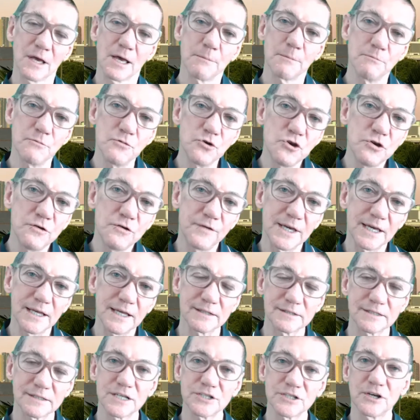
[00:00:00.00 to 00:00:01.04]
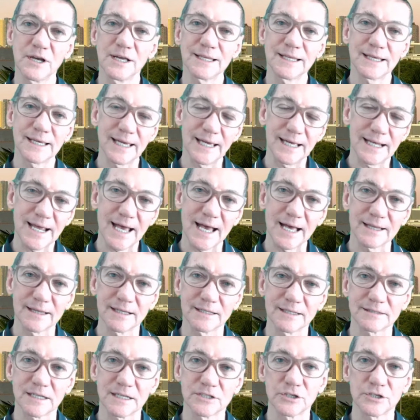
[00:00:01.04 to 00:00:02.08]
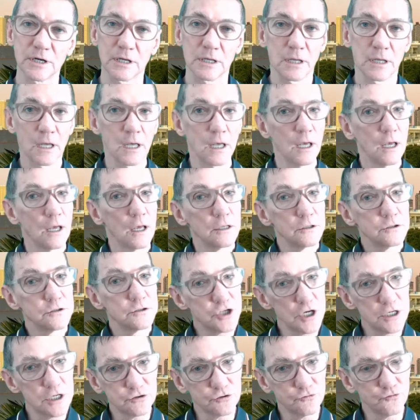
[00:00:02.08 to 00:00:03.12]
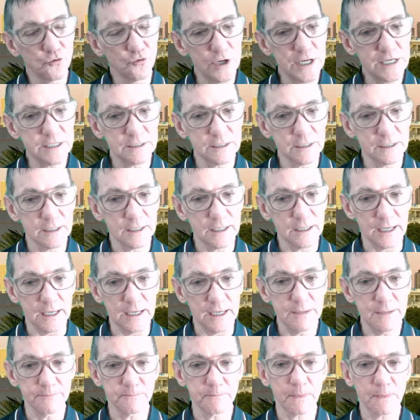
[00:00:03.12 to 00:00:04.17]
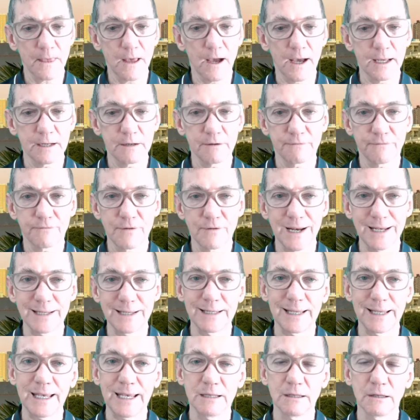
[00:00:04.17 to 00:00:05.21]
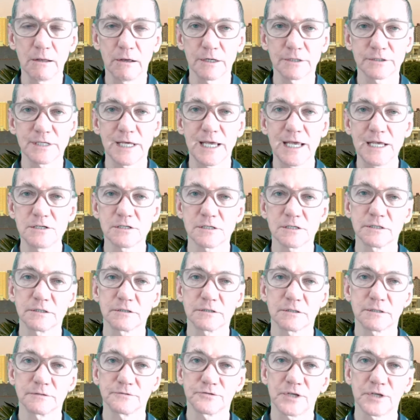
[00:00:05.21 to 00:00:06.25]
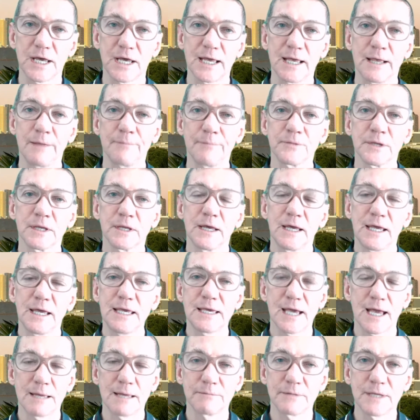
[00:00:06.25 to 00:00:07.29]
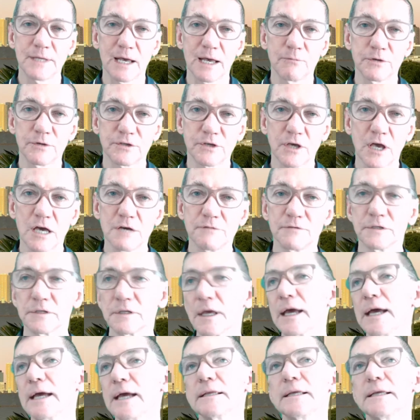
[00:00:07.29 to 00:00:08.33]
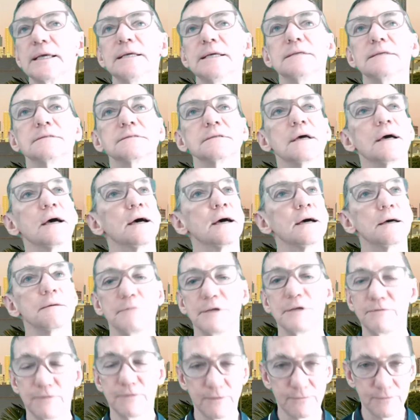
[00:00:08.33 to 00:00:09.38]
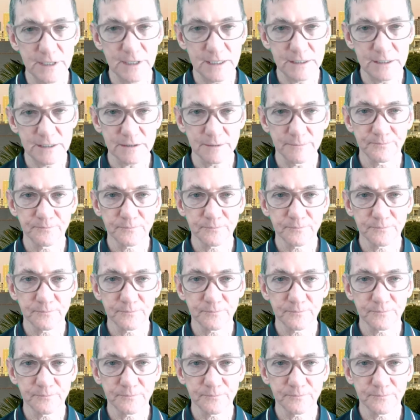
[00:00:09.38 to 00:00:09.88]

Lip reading: moving in the sunshine, get out in the sunshine. Just recently, I had a friend in Los Angeles say he came down with COVID, and he's mid-50s.